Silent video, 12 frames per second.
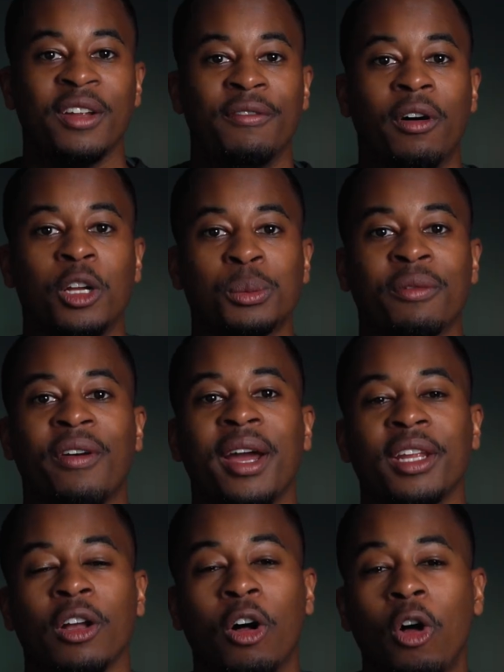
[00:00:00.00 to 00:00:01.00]
involves
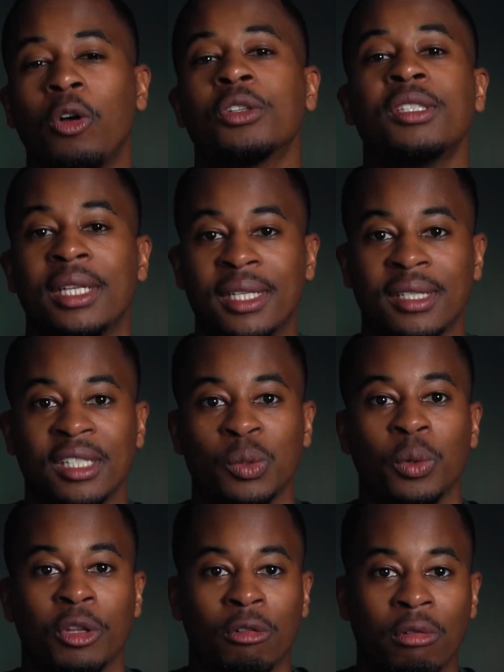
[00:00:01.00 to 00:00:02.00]
providing all citizens
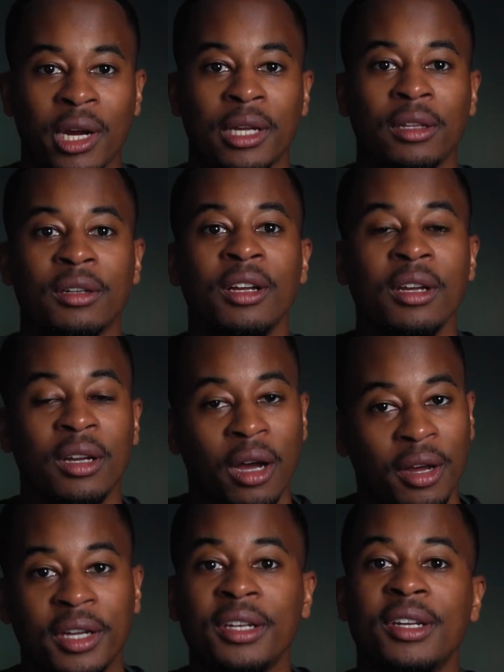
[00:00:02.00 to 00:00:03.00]
with a regular,
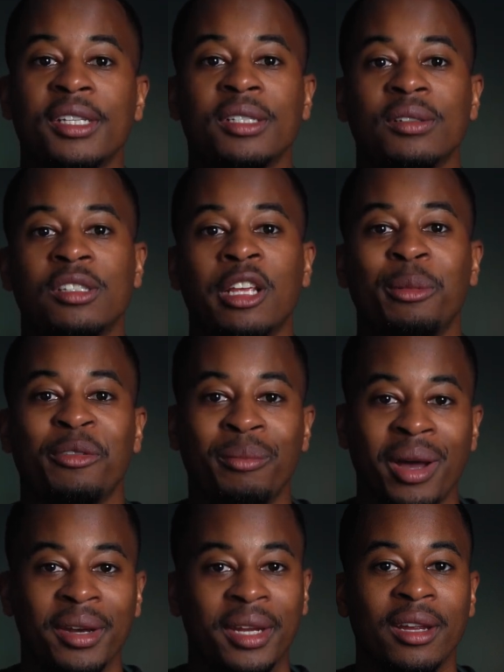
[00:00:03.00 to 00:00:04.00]
unconditional sum of
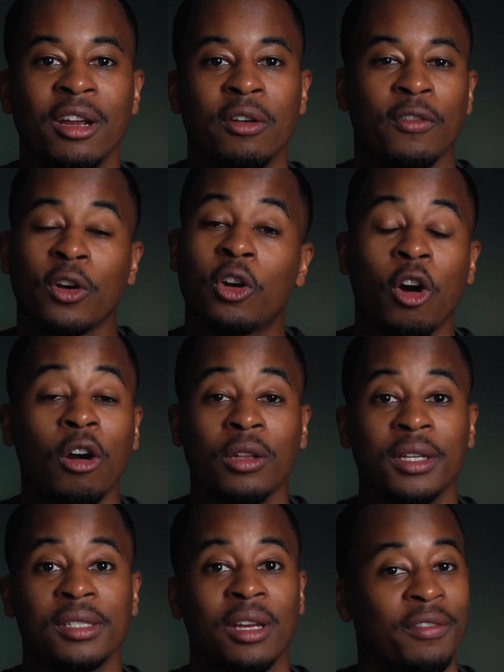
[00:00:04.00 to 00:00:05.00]
money,
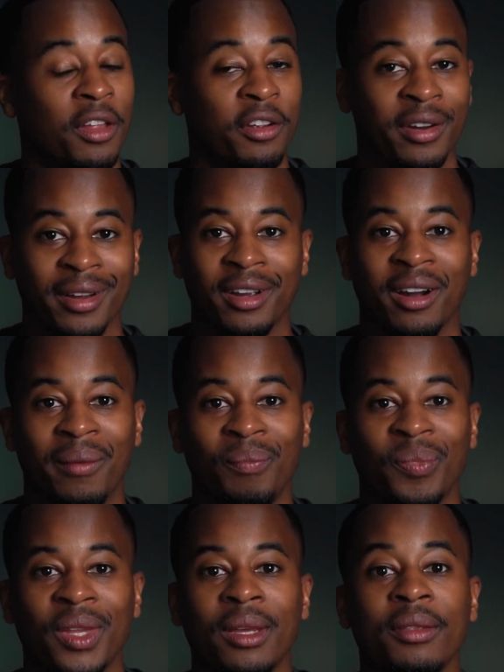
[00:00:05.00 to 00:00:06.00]
regardless of other income.
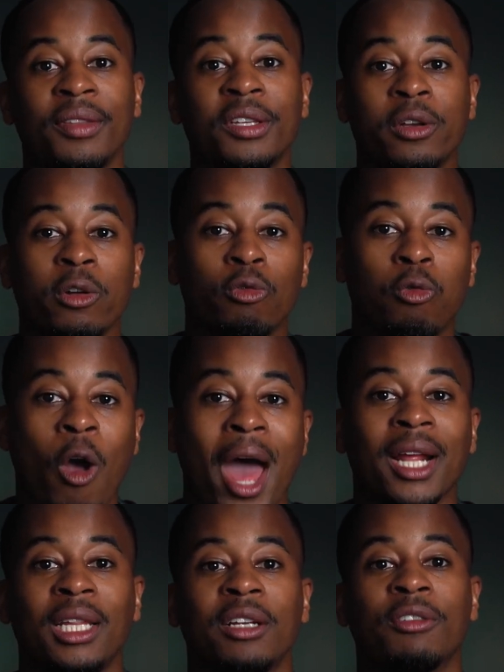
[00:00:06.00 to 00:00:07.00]
This could
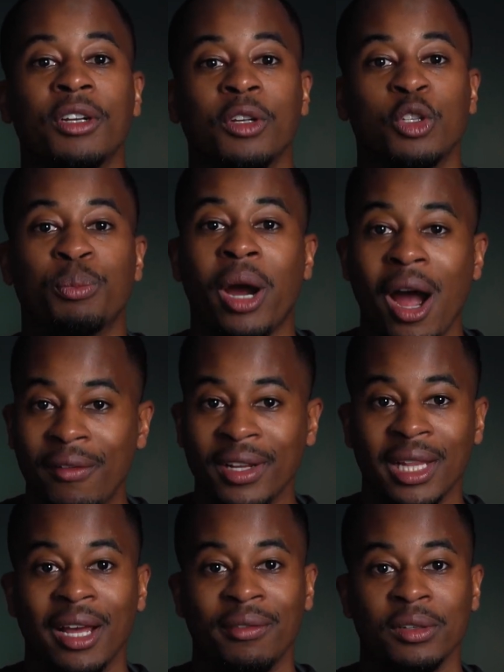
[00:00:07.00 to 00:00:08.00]
radically reduce poverty
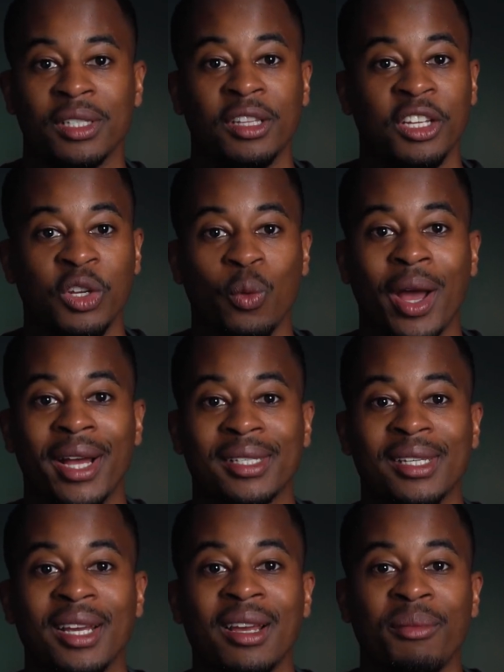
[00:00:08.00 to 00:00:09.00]
levels in the
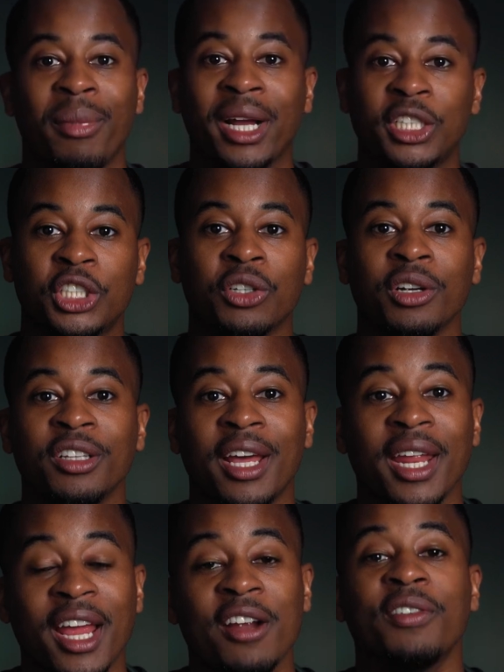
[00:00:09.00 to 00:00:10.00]
US by ensuring
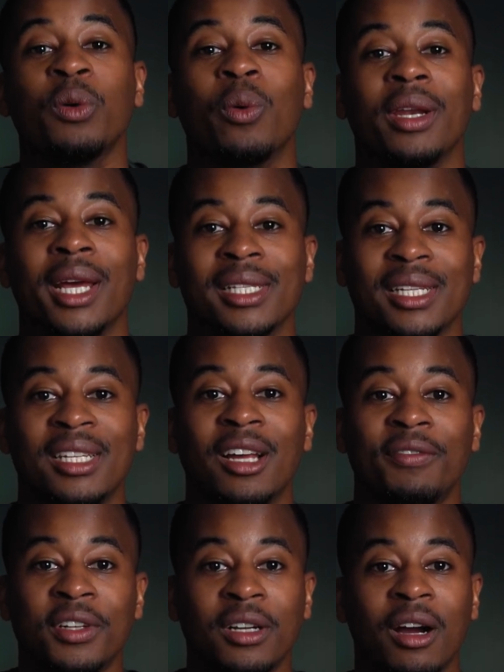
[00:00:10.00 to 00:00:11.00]
that everyone has
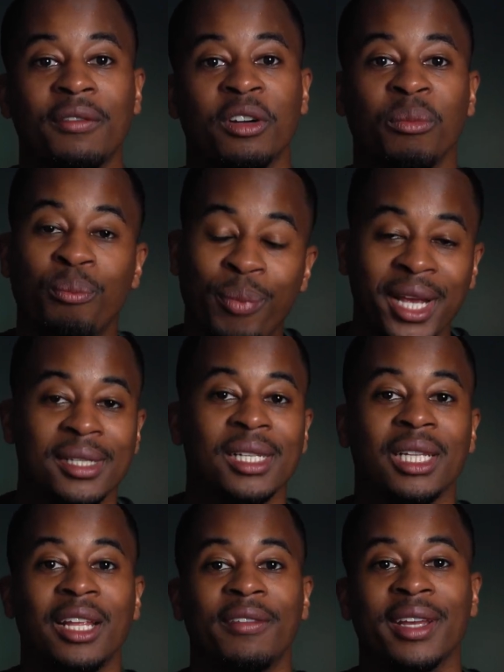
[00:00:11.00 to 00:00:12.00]
enough to cover basic
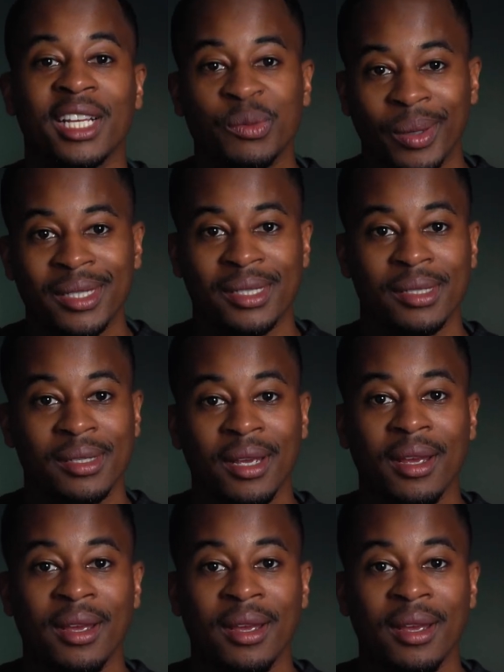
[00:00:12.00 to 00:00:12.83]
living expenses,